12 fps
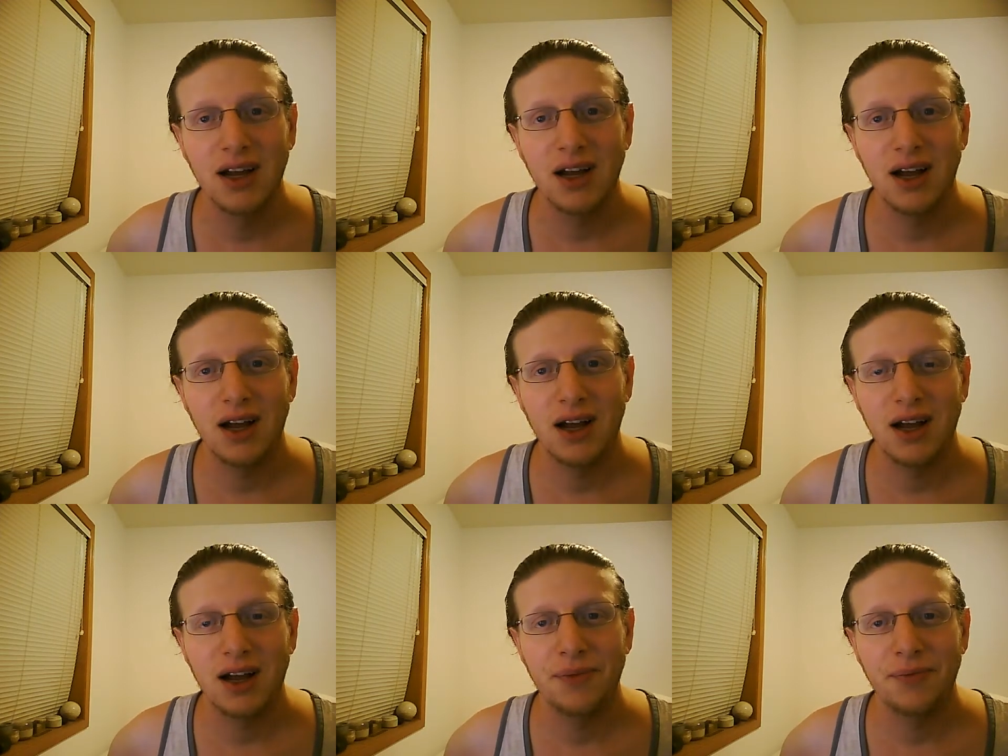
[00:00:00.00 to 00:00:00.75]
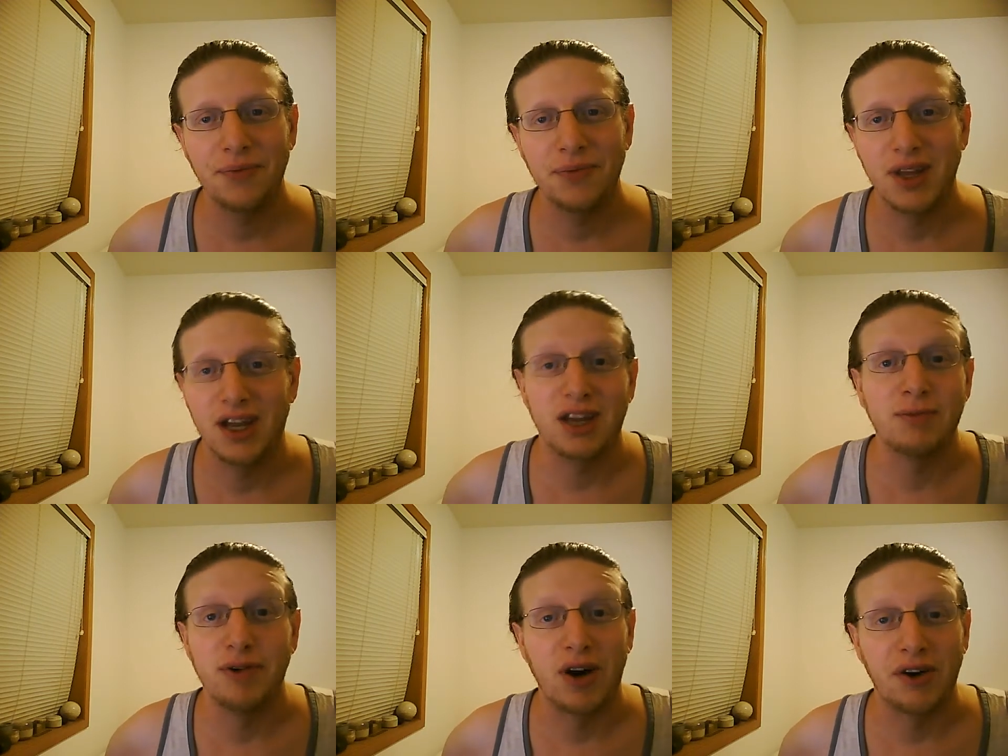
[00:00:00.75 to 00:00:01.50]
I could
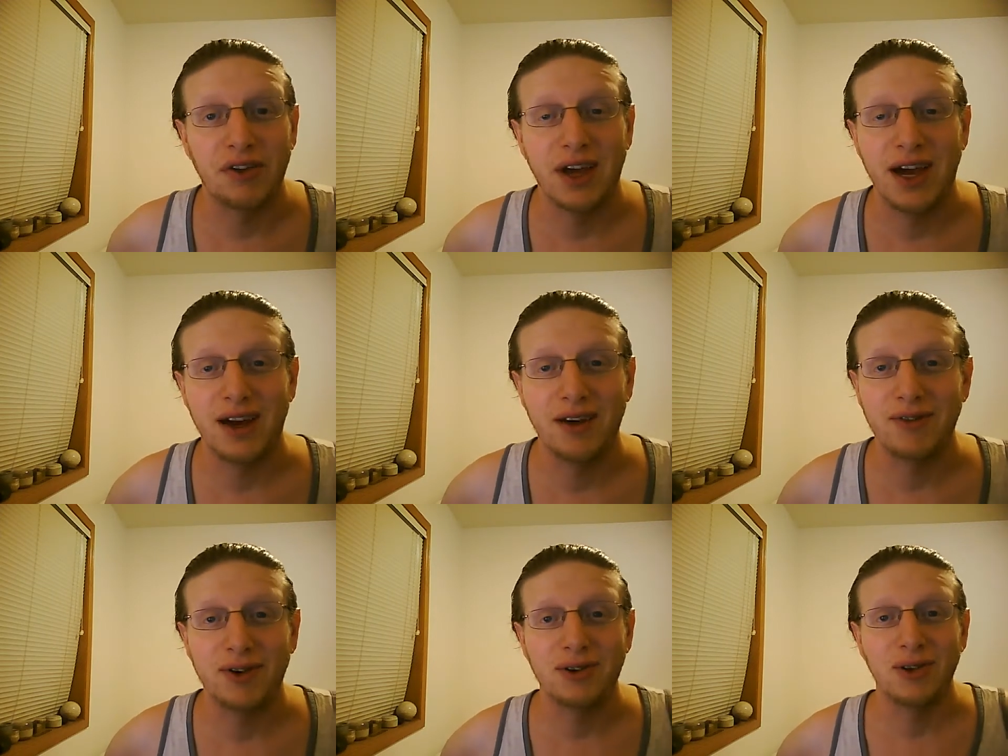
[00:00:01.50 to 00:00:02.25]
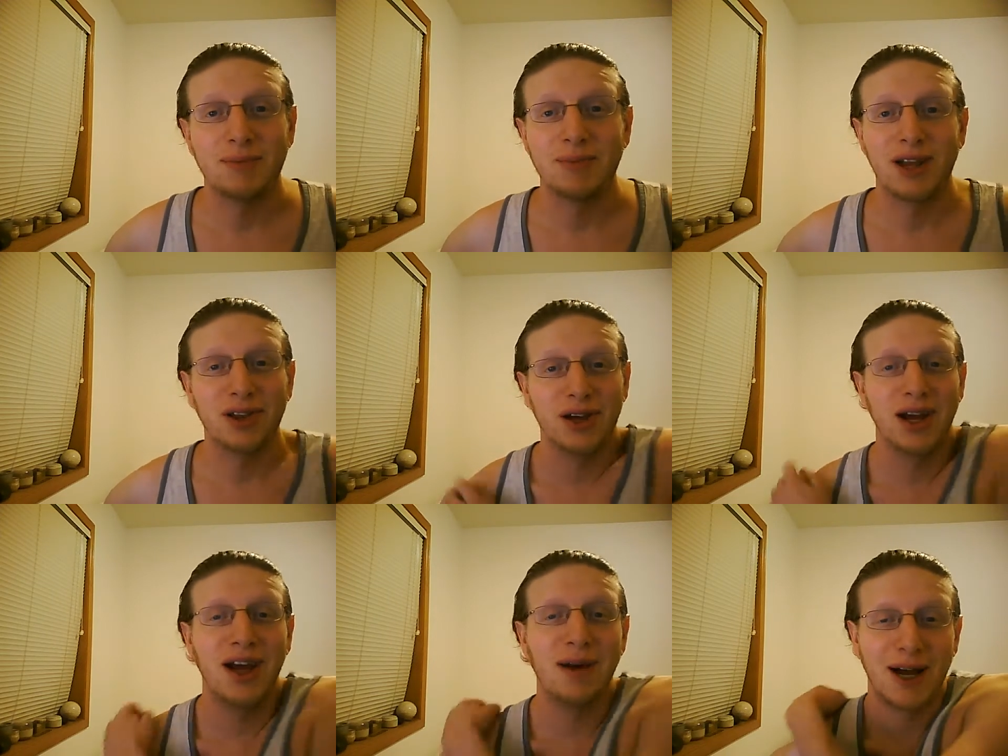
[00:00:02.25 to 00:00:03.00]
be wrong on that. I'm not
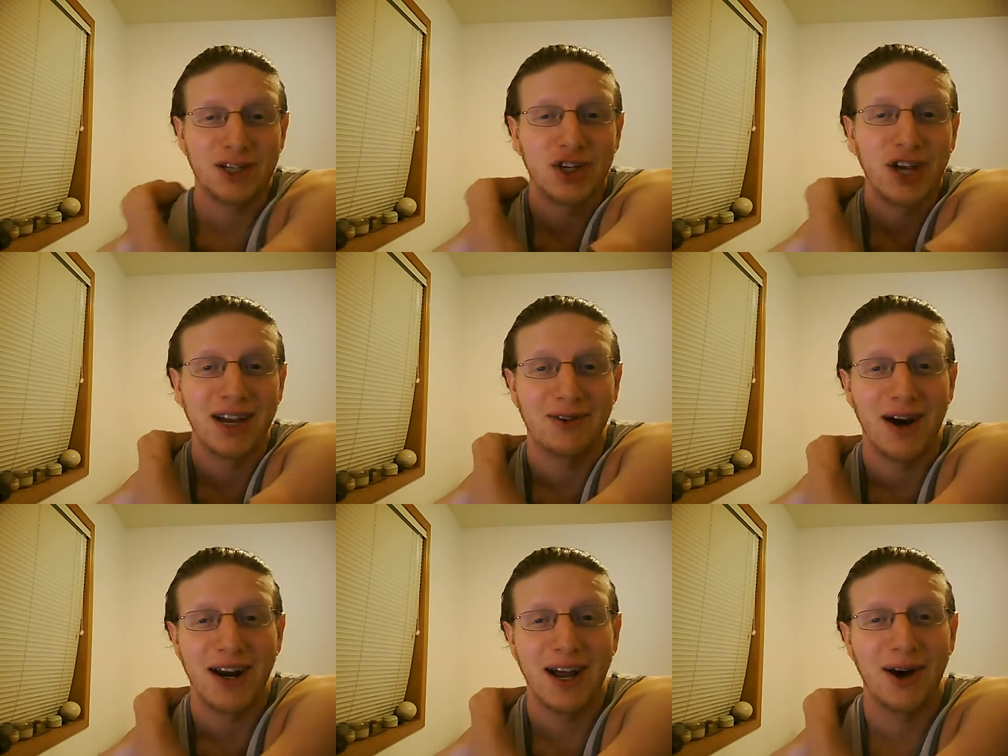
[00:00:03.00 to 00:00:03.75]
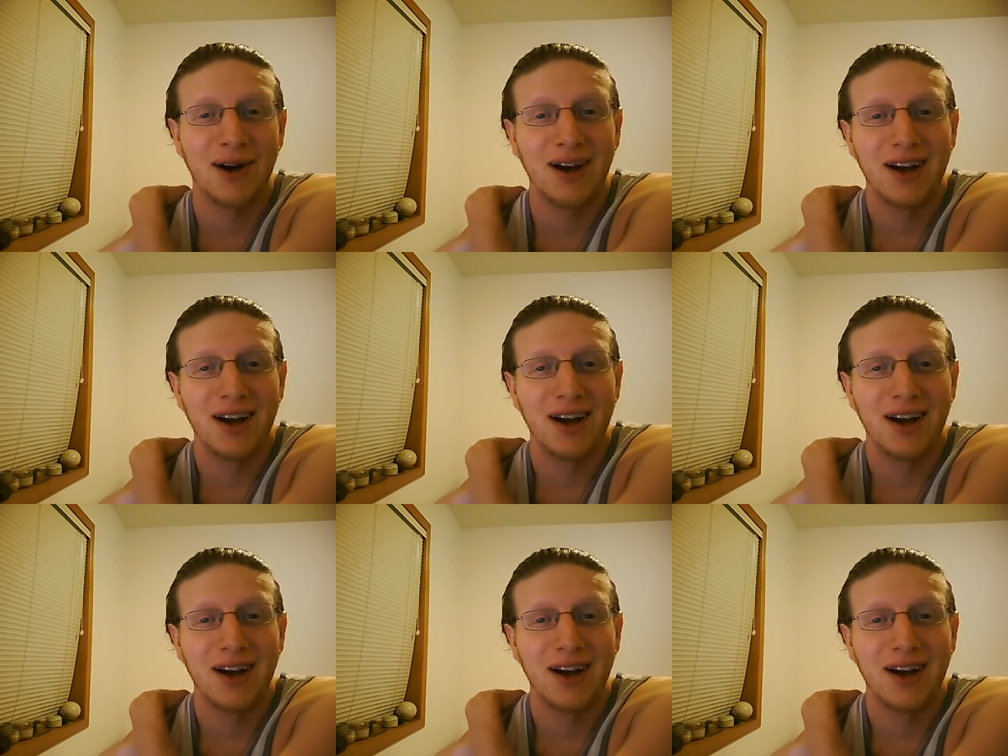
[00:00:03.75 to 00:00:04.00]
looking. I'm not checking right now.